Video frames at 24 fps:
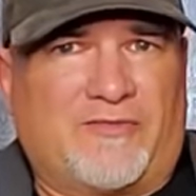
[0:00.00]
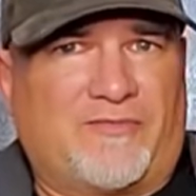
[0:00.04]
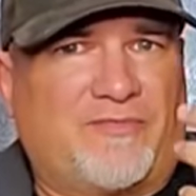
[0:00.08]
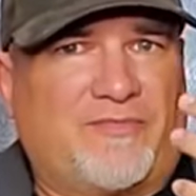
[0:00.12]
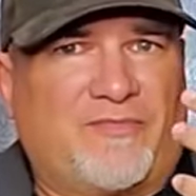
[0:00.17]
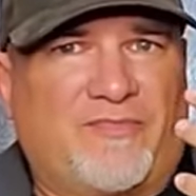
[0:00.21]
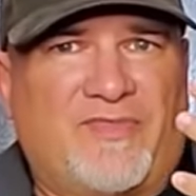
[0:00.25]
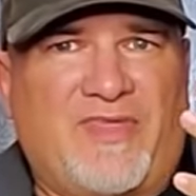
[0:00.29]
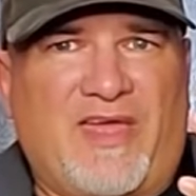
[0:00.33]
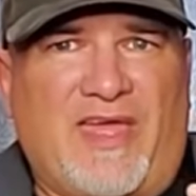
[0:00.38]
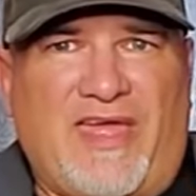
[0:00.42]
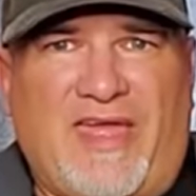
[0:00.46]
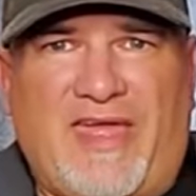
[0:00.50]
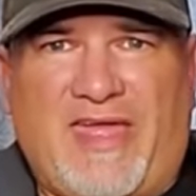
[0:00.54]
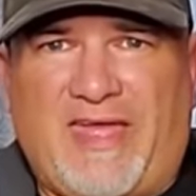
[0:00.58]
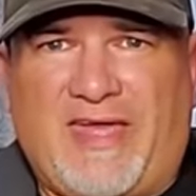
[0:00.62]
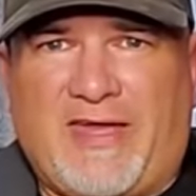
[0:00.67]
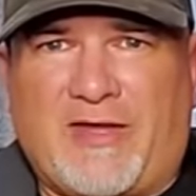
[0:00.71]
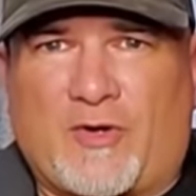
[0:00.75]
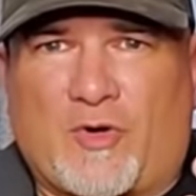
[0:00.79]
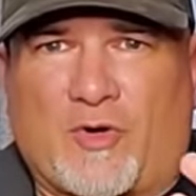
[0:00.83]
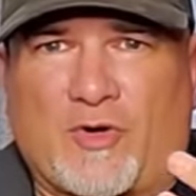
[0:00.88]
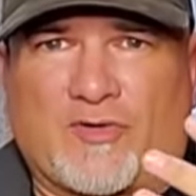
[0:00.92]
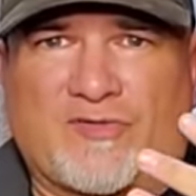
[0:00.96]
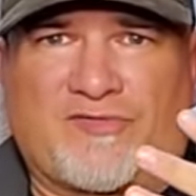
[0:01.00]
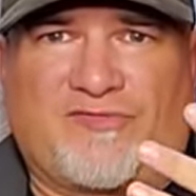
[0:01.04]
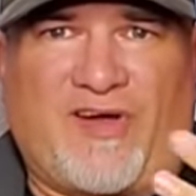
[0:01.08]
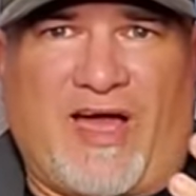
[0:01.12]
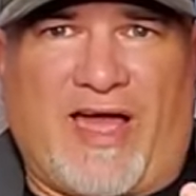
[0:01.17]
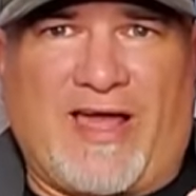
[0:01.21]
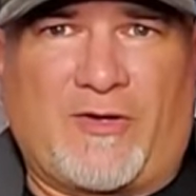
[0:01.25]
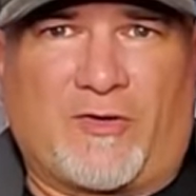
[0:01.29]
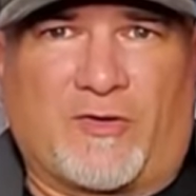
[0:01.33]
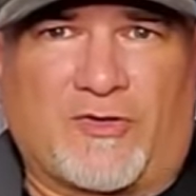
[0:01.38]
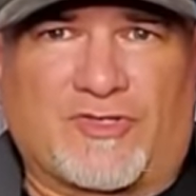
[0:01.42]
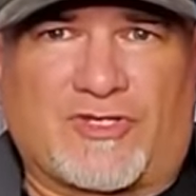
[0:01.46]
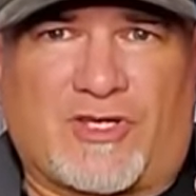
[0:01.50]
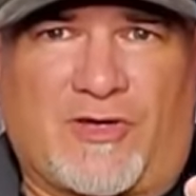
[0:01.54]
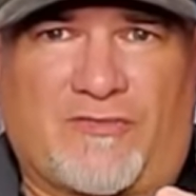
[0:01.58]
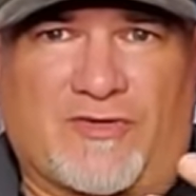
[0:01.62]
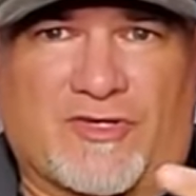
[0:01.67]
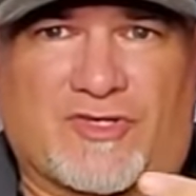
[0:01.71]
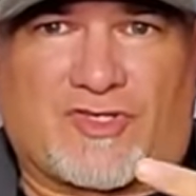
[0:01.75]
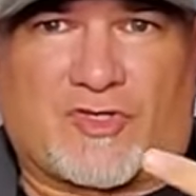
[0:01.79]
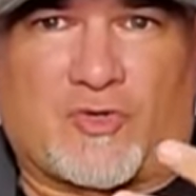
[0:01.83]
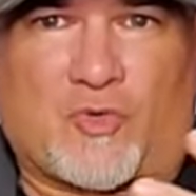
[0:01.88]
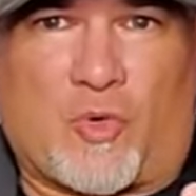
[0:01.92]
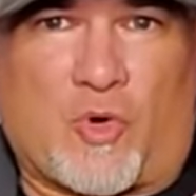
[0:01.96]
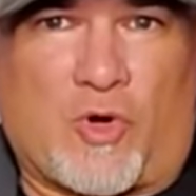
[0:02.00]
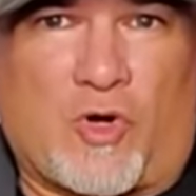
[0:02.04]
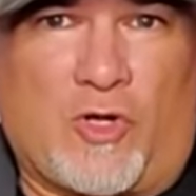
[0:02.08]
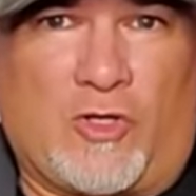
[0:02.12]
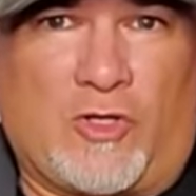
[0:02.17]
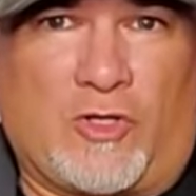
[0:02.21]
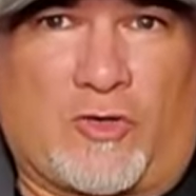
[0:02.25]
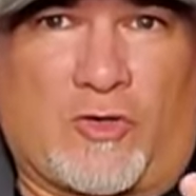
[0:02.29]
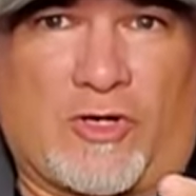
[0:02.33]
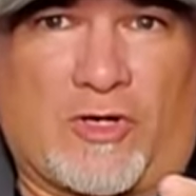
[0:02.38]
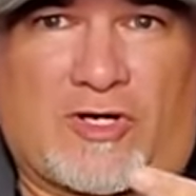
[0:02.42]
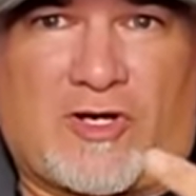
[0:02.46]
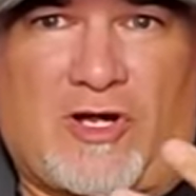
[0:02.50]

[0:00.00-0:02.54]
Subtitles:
the head or vitals of a squirrel or a